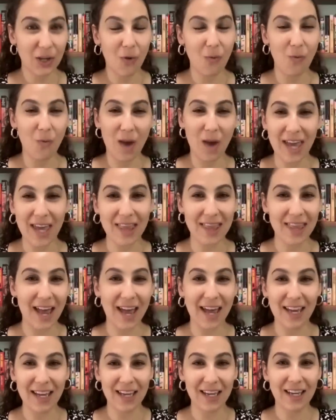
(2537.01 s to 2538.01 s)
the way
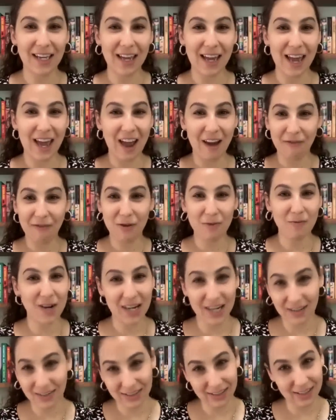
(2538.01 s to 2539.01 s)
that everyone
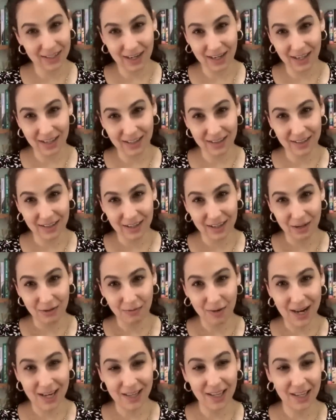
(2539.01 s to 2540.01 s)
else does, right?